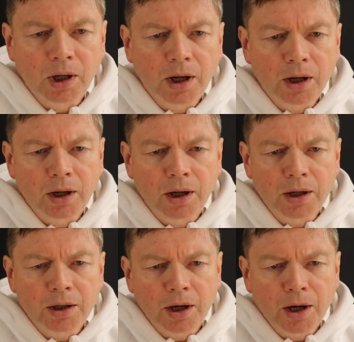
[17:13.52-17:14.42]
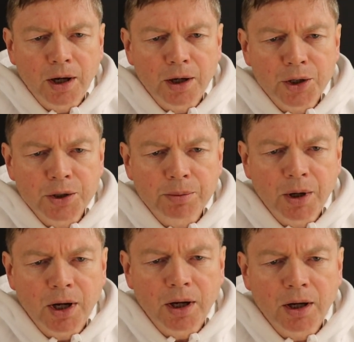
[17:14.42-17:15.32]
Let us
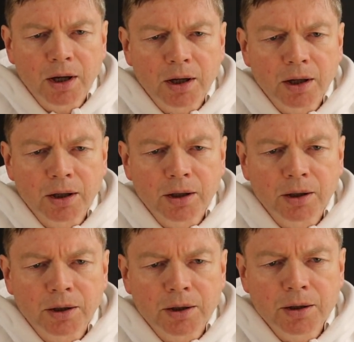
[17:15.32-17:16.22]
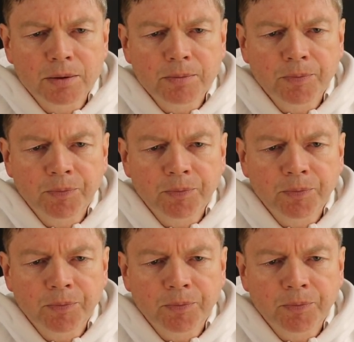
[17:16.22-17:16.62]
pray.